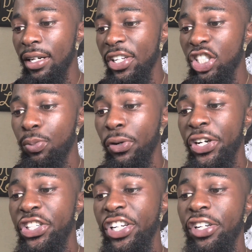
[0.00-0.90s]
Express
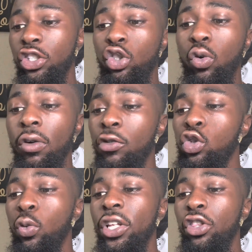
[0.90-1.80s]
shares soar over
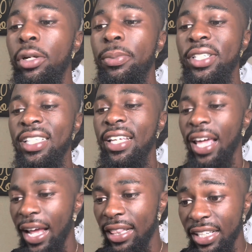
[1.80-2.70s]
23%
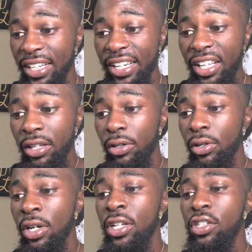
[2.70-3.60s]
at the deal
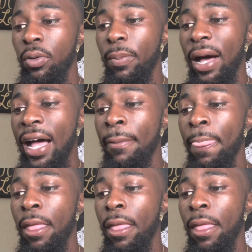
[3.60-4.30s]
to buy